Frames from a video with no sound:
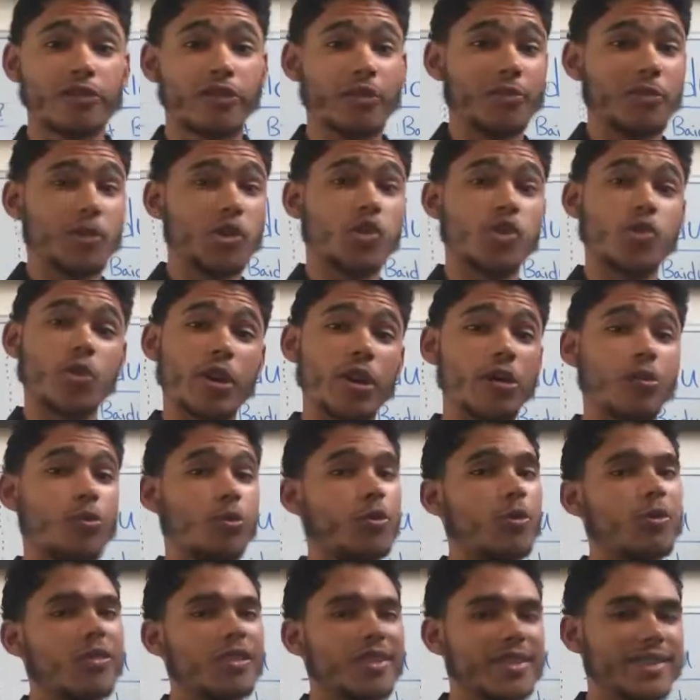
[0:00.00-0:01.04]
from the trade
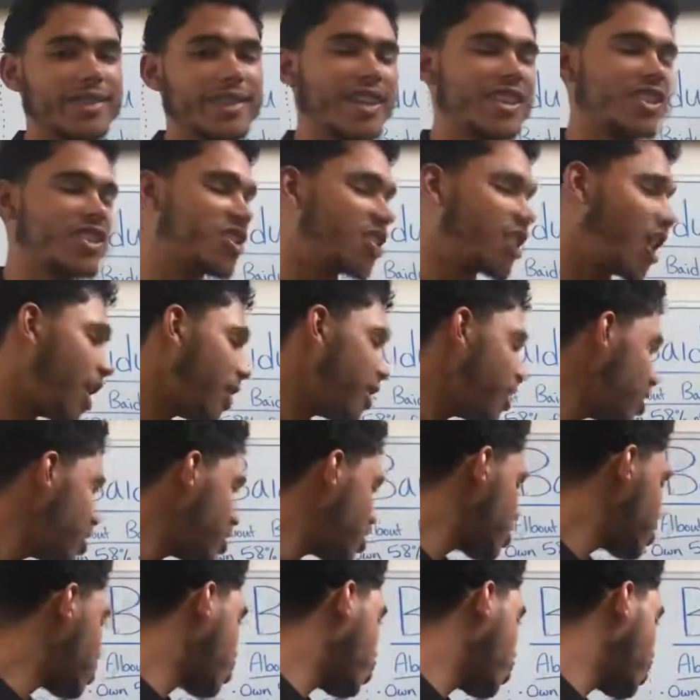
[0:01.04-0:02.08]
war is that China
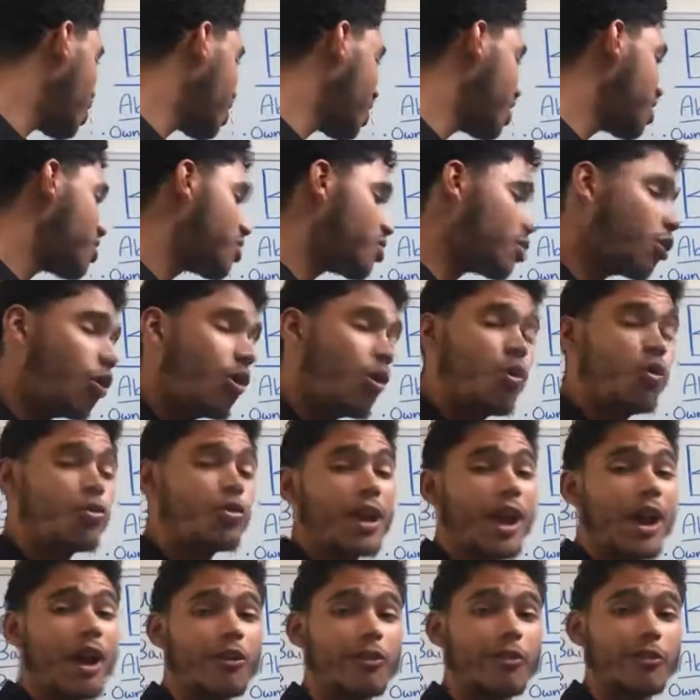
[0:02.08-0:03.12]
is willing to hold
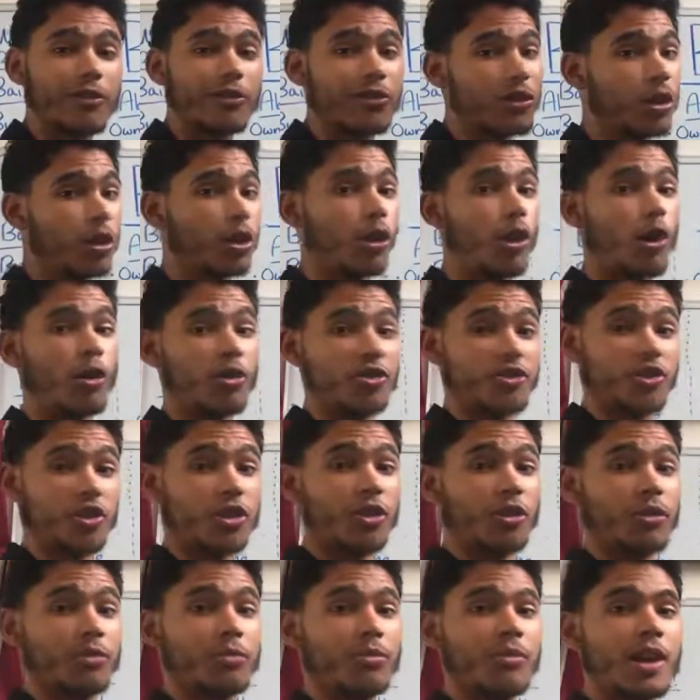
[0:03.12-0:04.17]
out for the long
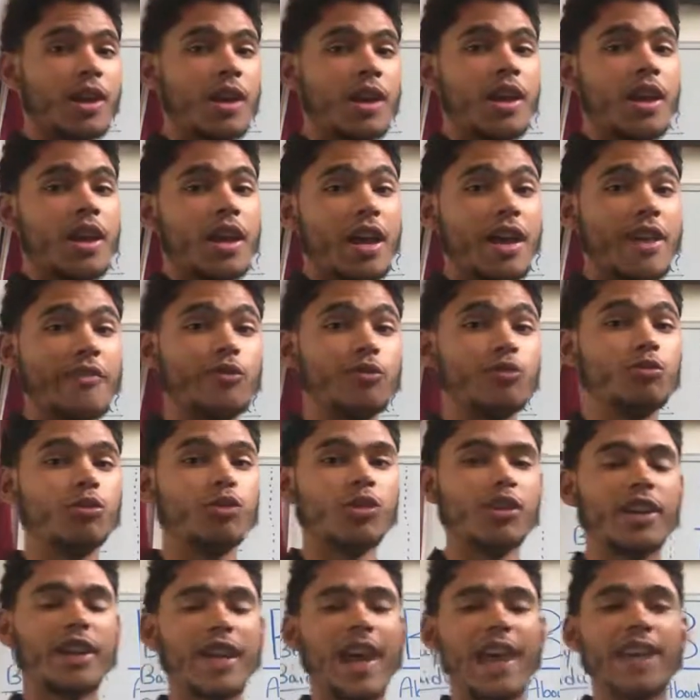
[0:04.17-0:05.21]
term. If you
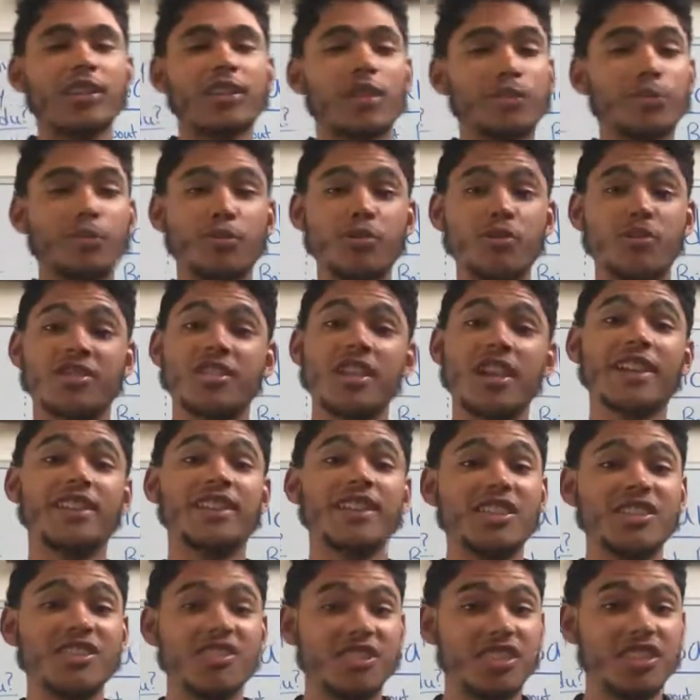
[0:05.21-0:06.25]
look at the
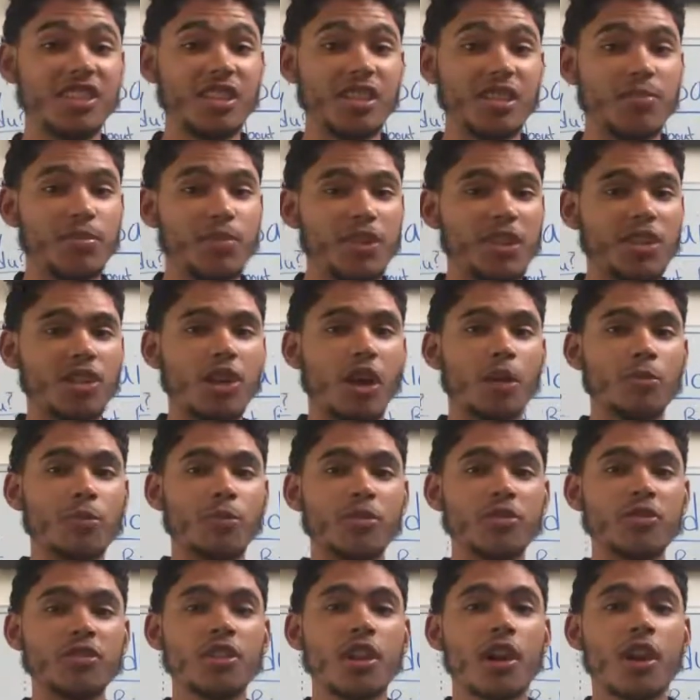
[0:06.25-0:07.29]
projected GDP
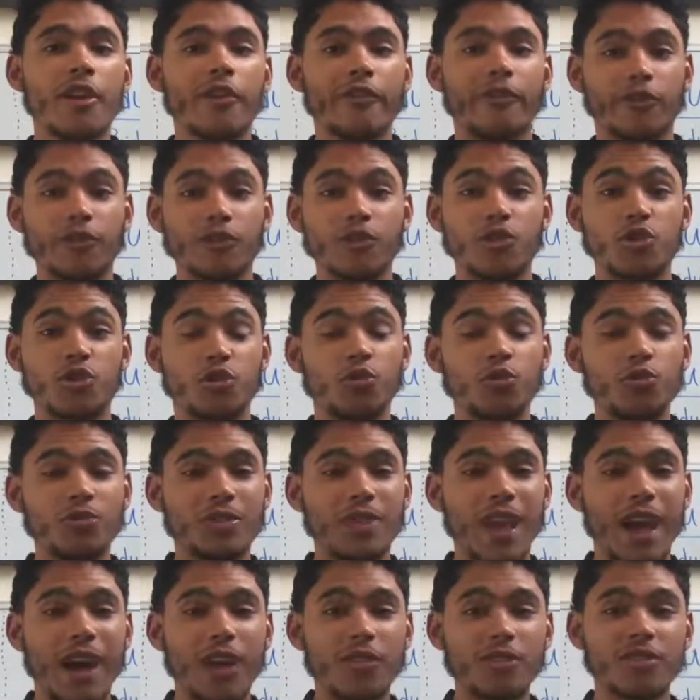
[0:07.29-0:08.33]
numbers for
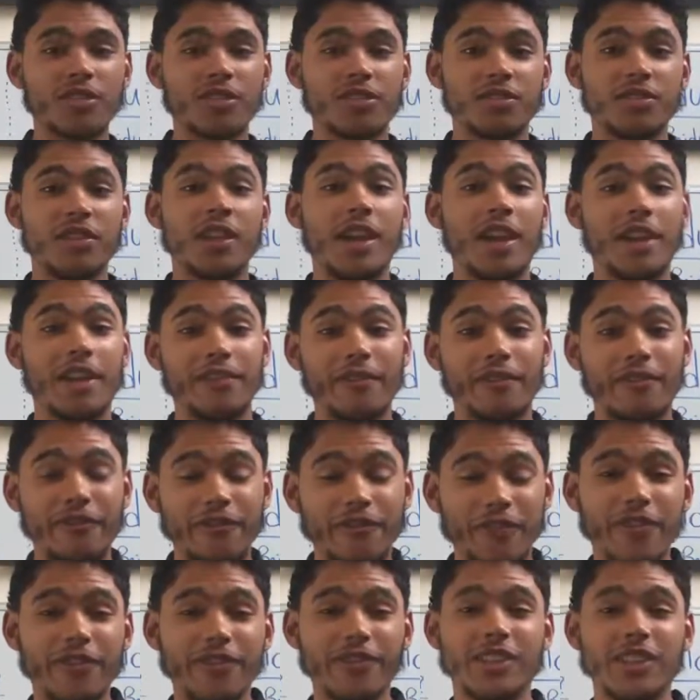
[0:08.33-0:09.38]

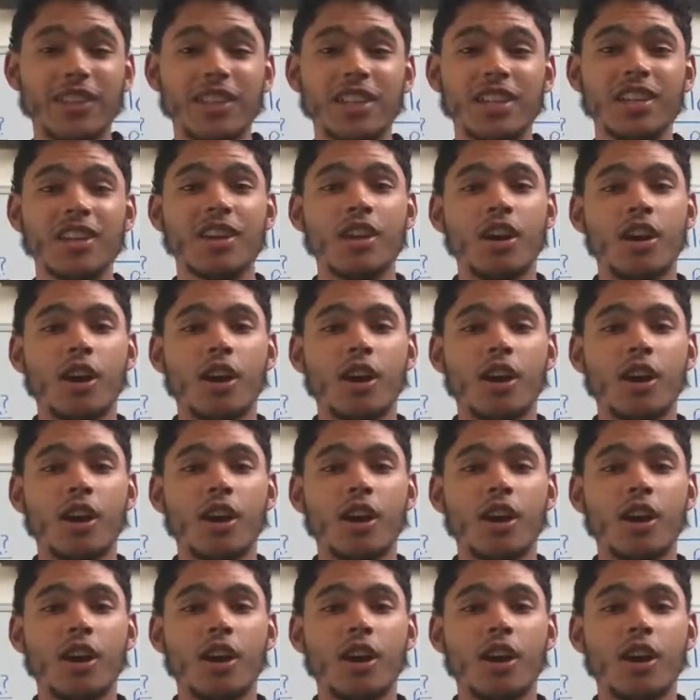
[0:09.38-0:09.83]
2050,